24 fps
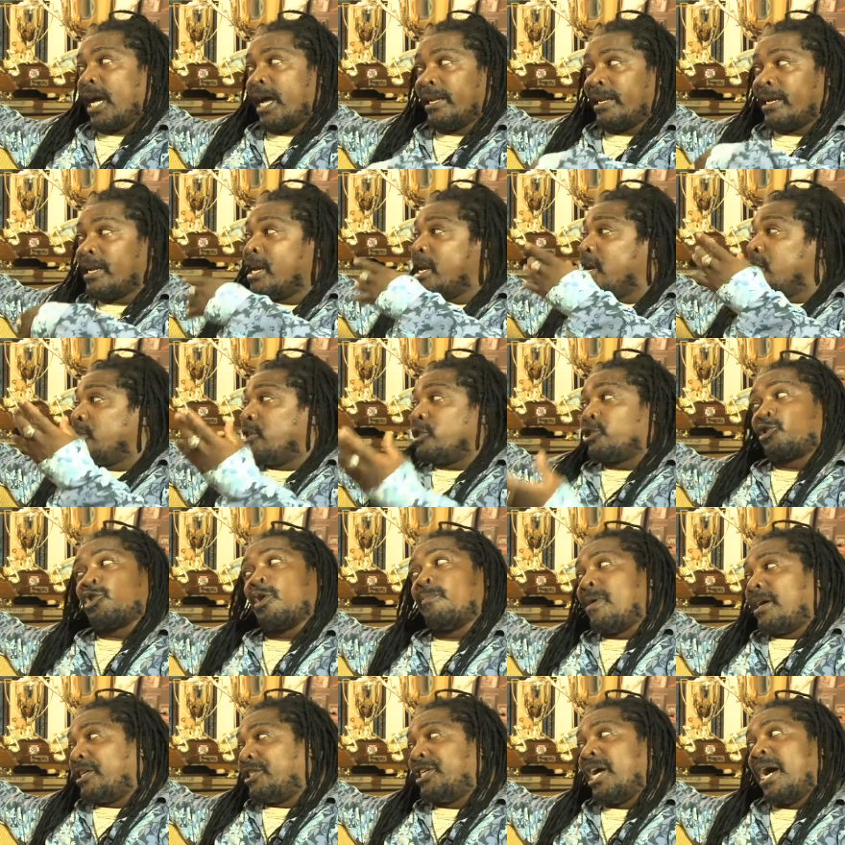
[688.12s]
and the
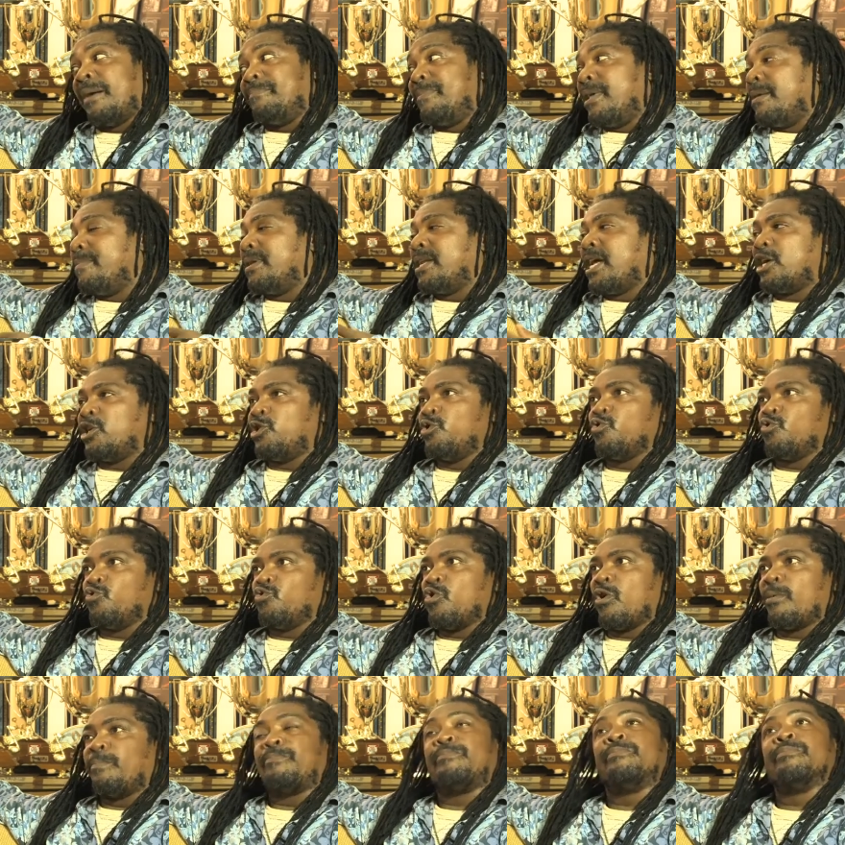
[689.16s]
Summer Jam them in
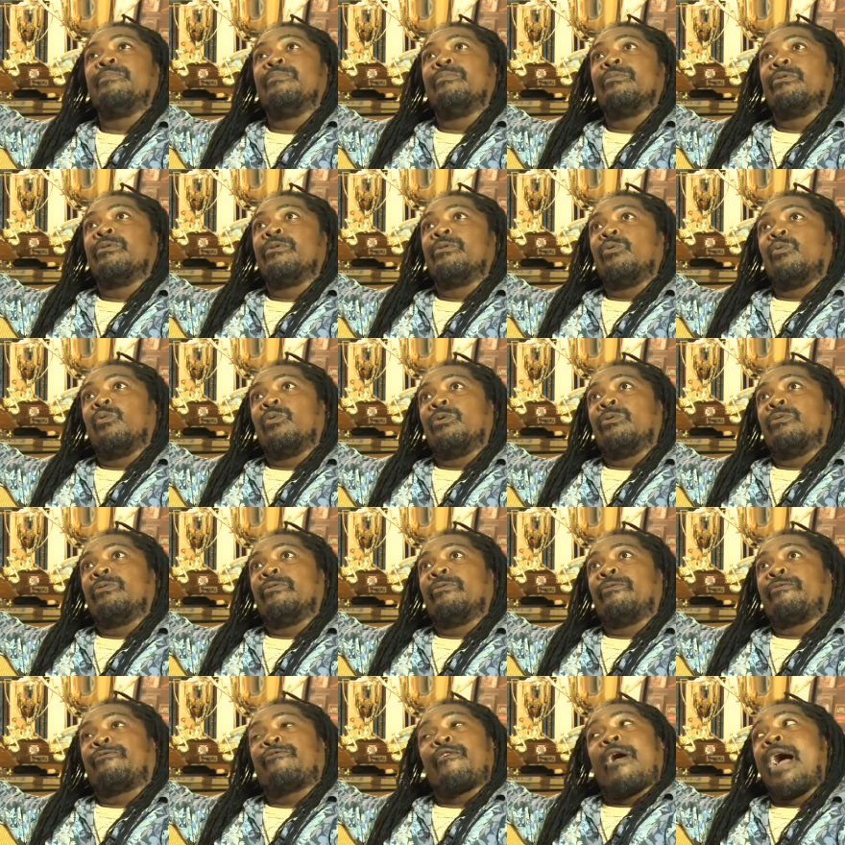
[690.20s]
Europe.
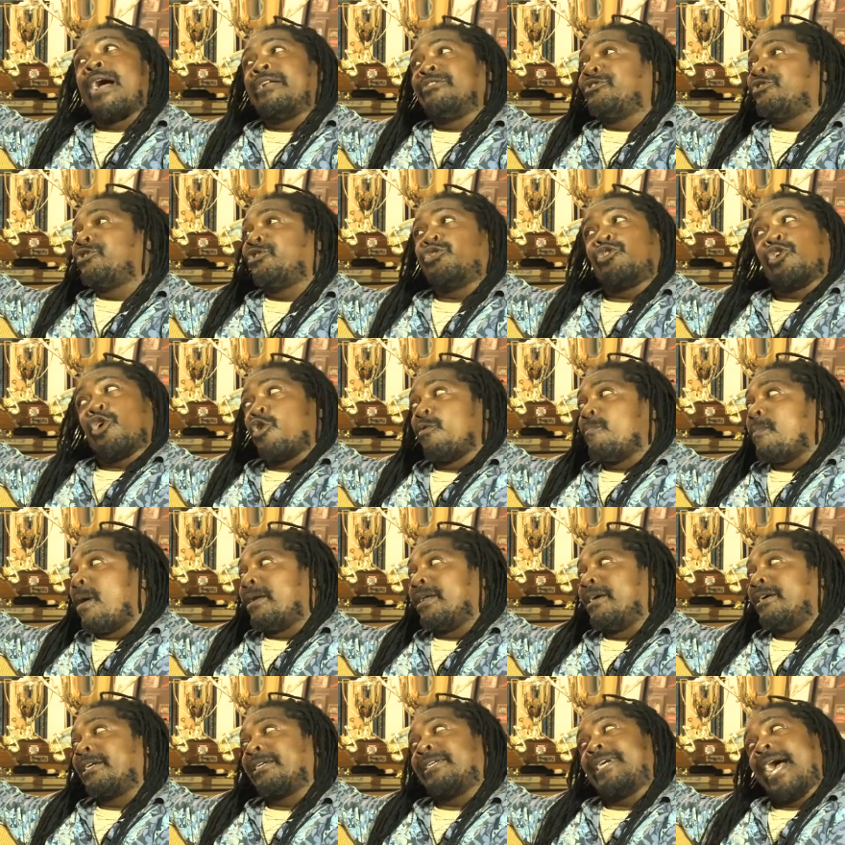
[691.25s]
France,
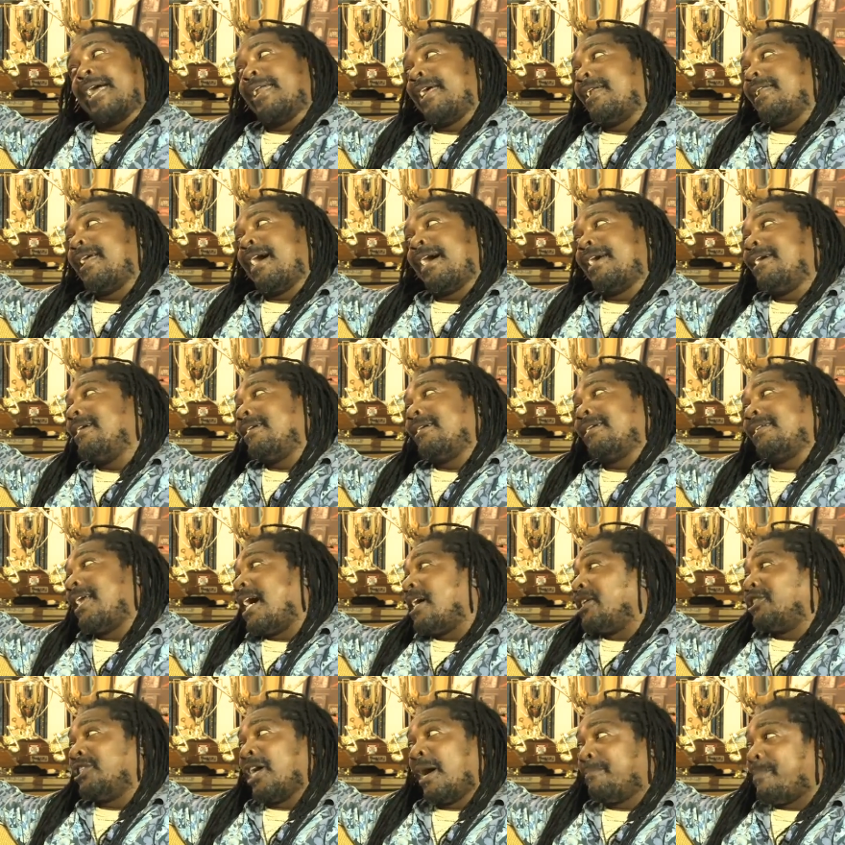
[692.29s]
Germany, Canada,
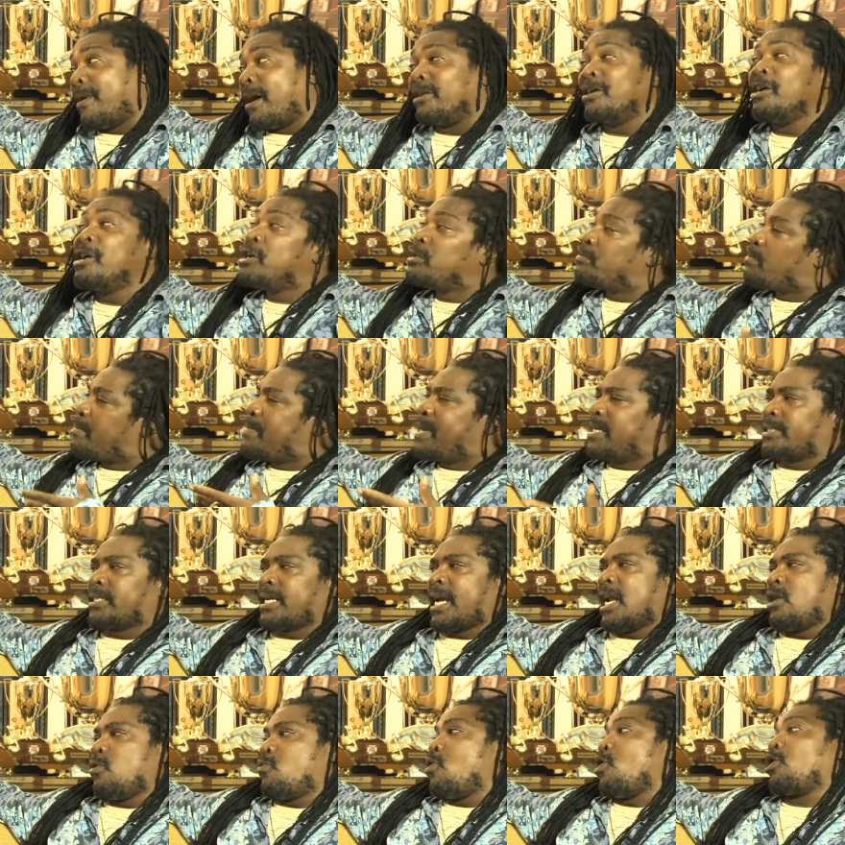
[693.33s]
England, Japan. I
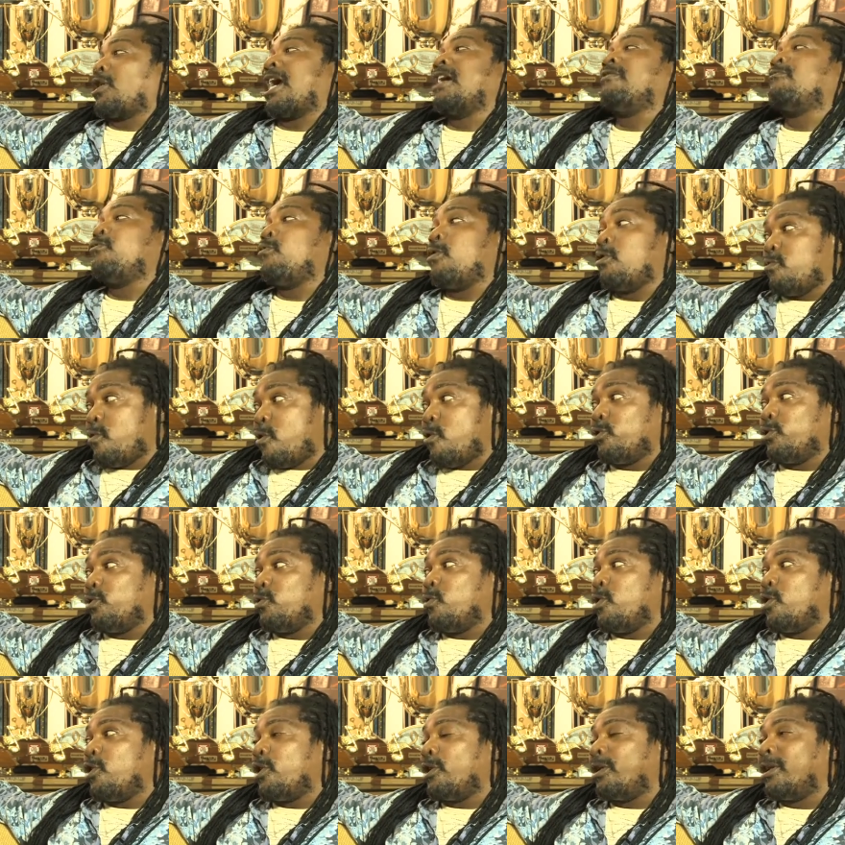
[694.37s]
basically work everywhere around the world.